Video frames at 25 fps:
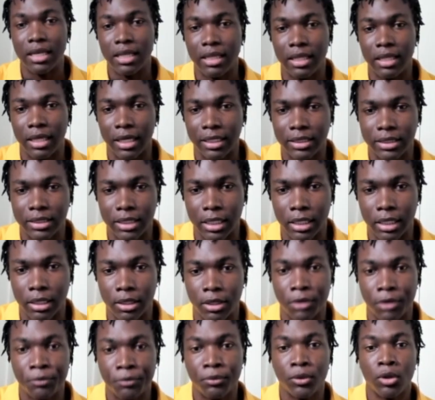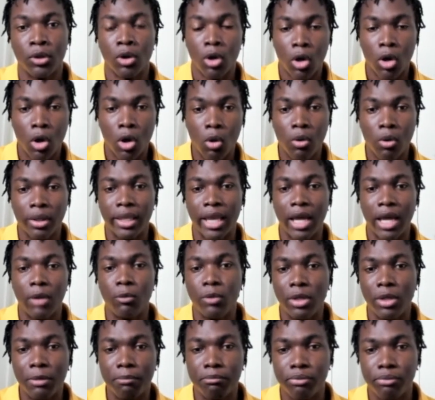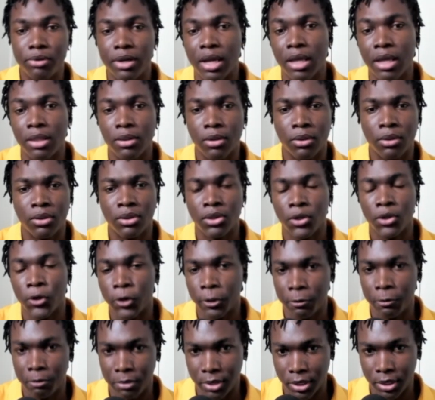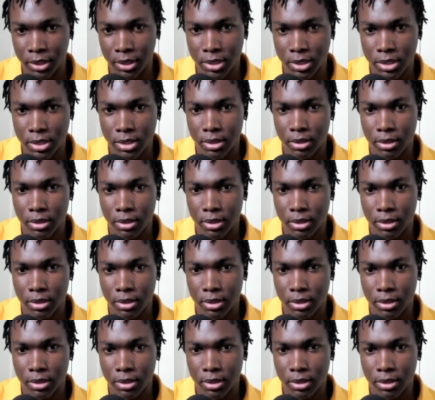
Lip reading: the attack. How can we bring the third piece?